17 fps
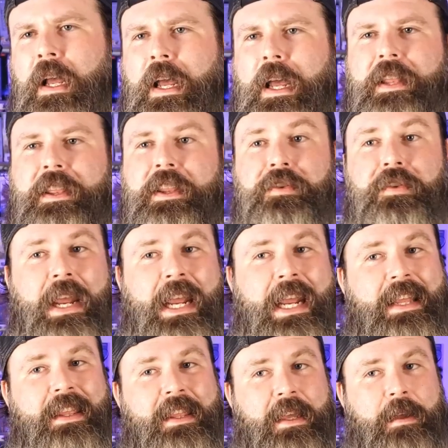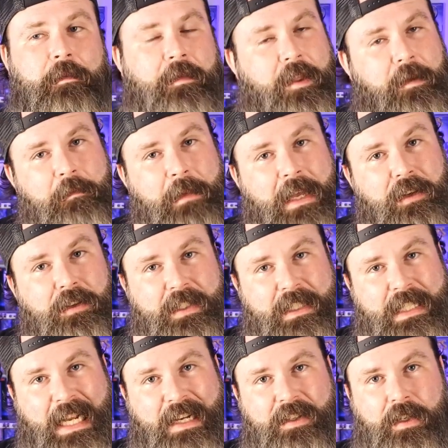And then you hand them the middle
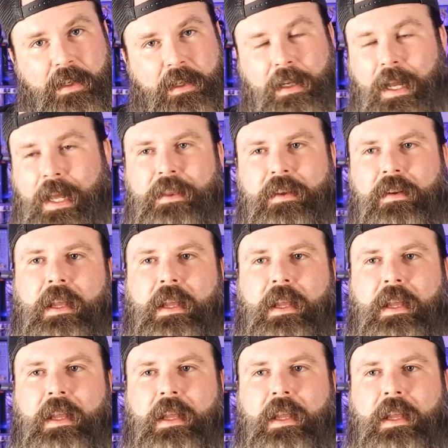section and they're